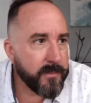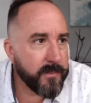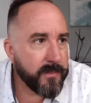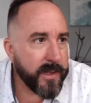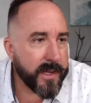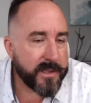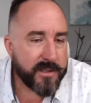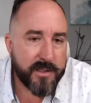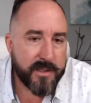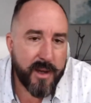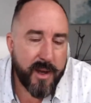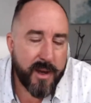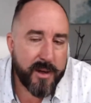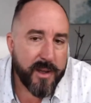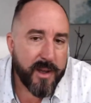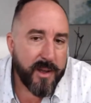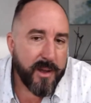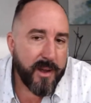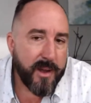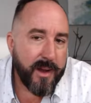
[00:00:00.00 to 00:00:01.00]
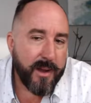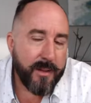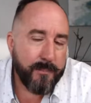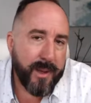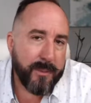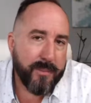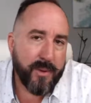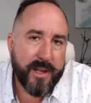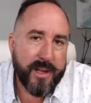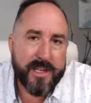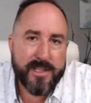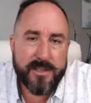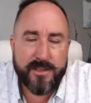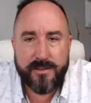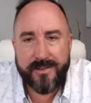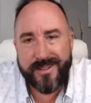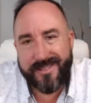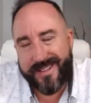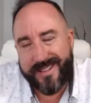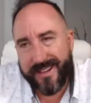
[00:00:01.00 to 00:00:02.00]
That's not,
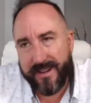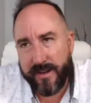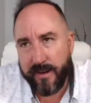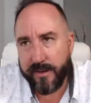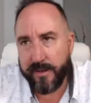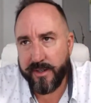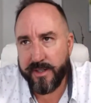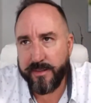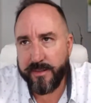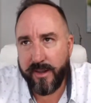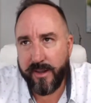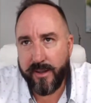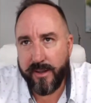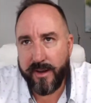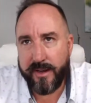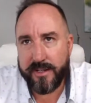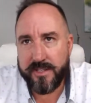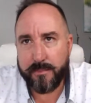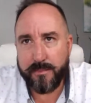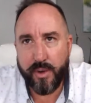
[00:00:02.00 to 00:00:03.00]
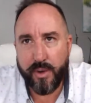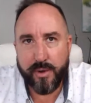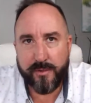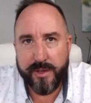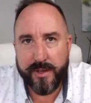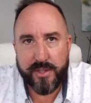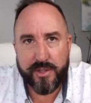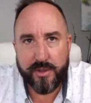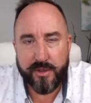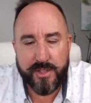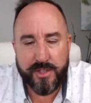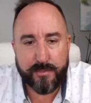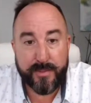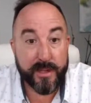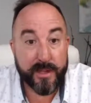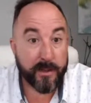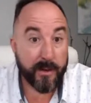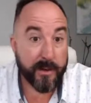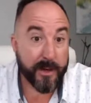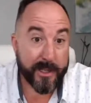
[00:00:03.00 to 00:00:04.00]
they introduce me a lot as a motivational
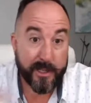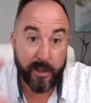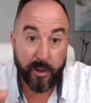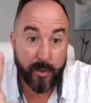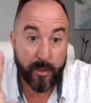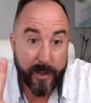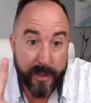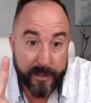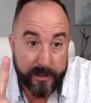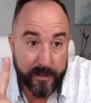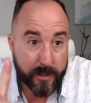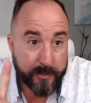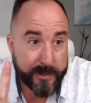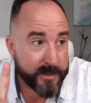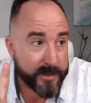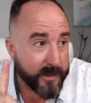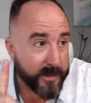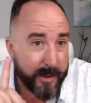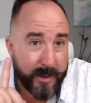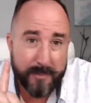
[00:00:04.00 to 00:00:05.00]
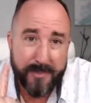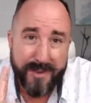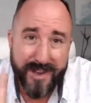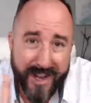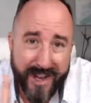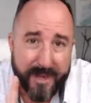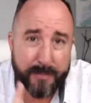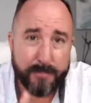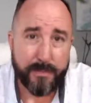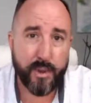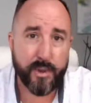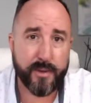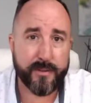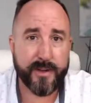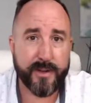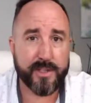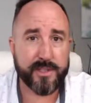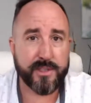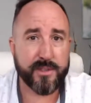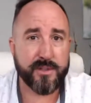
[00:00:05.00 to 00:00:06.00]
speaker, and I correct them. I say, I'm not a
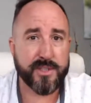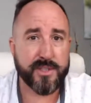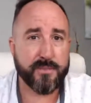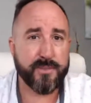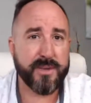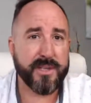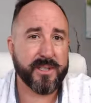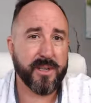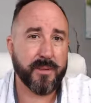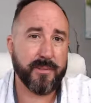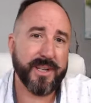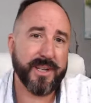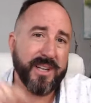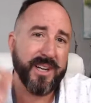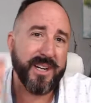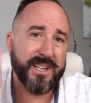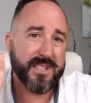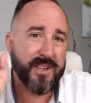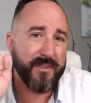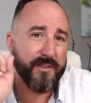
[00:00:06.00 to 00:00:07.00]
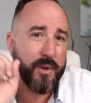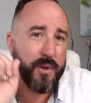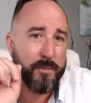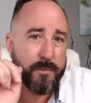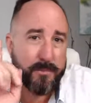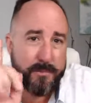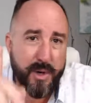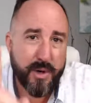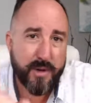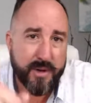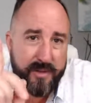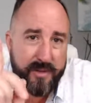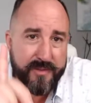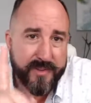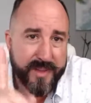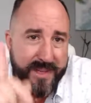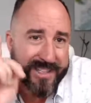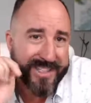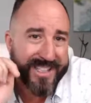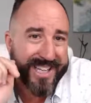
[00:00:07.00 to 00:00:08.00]
motivational speaker, because if you
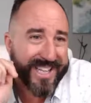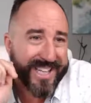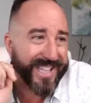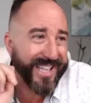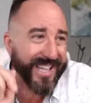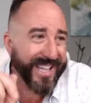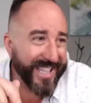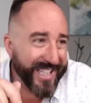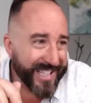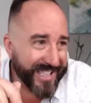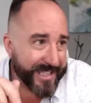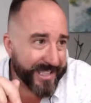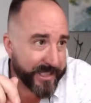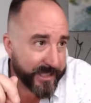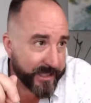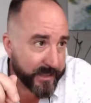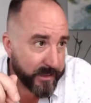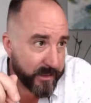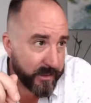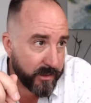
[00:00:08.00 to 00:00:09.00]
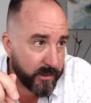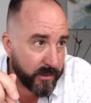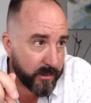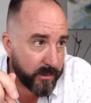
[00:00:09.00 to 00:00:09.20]
motivate an idiot,